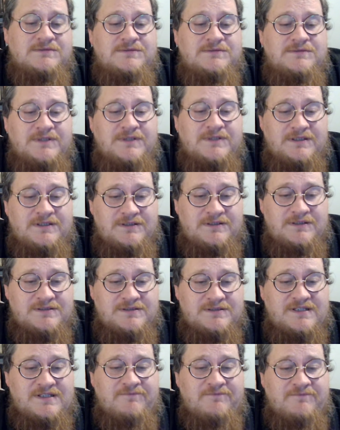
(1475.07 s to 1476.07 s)
Okay.
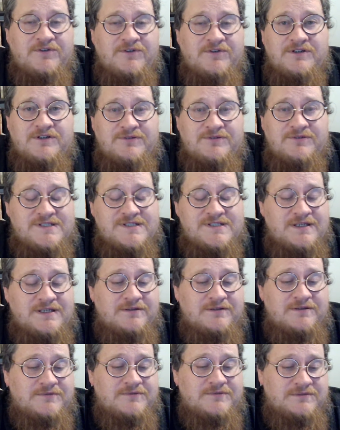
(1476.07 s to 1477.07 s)
Same footnote as the
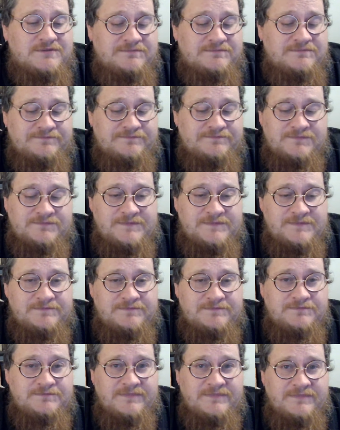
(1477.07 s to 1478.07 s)
other one.
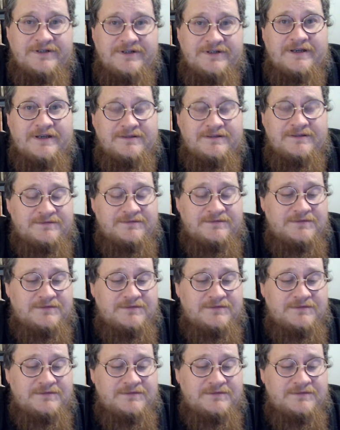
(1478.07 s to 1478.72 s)
None.